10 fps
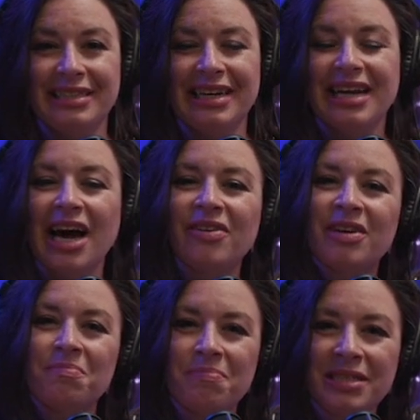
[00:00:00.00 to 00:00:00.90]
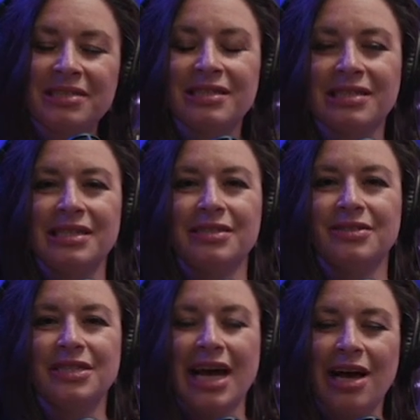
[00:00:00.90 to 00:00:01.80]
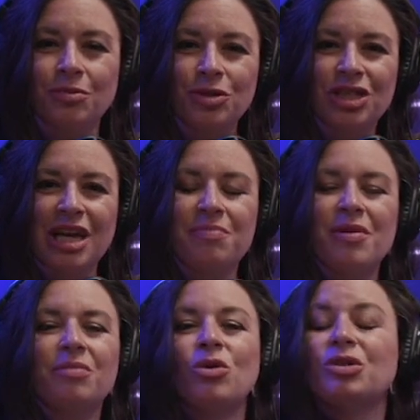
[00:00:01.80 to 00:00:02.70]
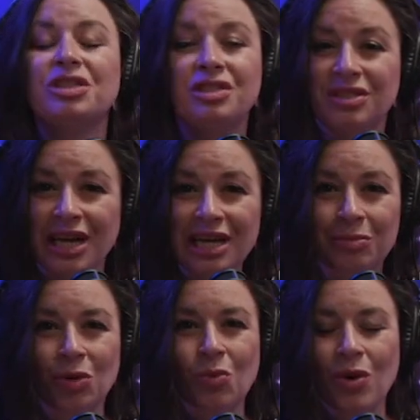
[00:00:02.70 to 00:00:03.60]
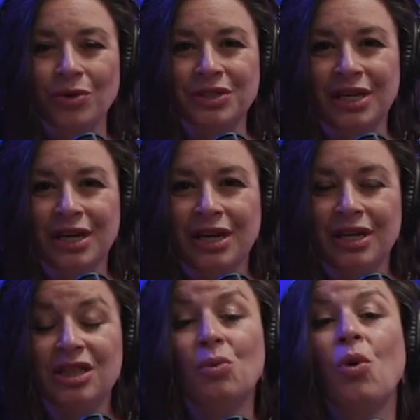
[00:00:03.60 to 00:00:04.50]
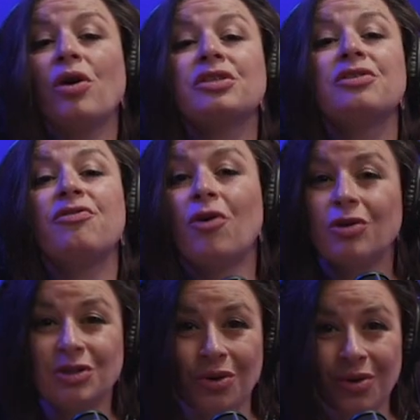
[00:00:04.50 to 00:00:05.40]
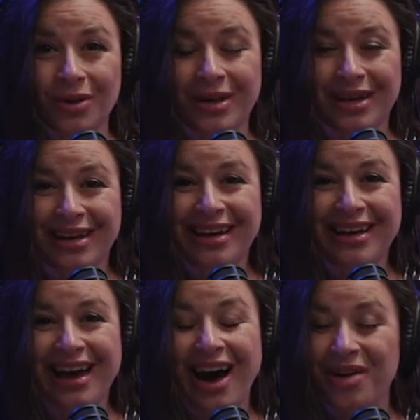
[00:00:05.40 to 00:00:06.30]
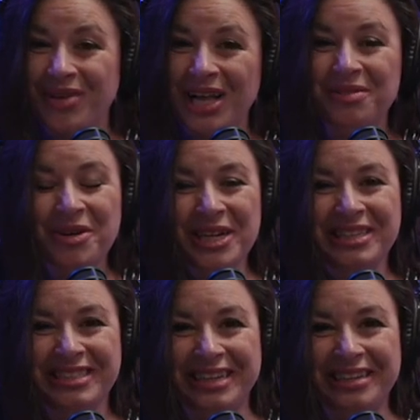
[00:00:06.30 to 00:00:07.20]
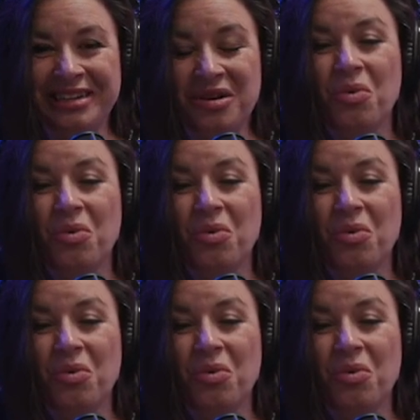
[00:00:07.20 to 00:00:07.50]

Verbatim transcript: And how can business leaders help shape a more sustainable world that works for us all? I'm Halla Mohieddeen.